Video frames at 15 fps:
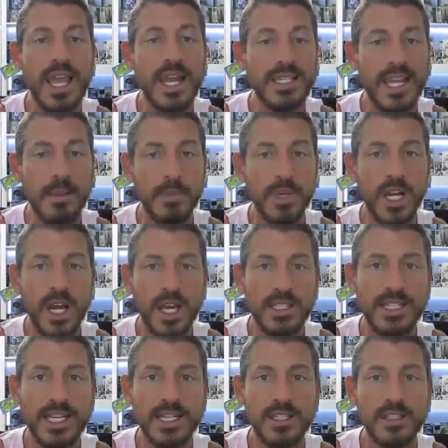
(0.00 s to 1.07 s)
endgame
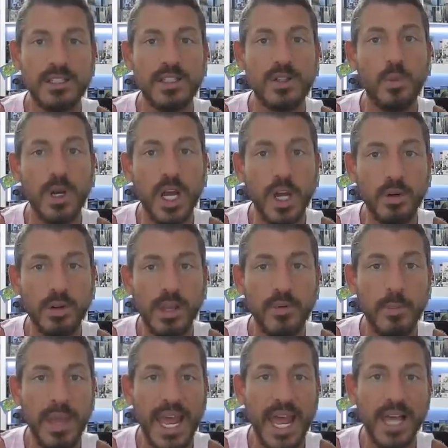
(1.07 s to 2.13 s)
content, such as the 100
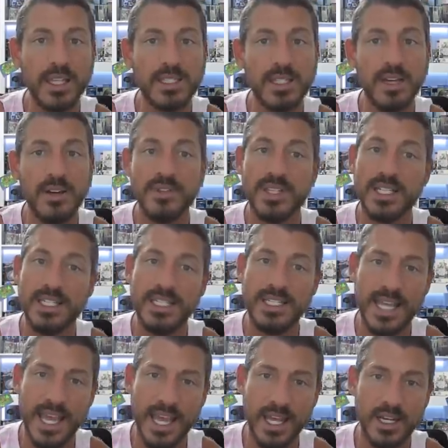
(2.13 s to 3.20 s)
level Palace of the
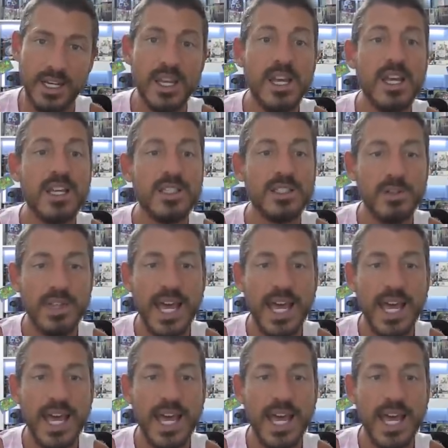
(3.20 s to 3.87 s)
Dead. So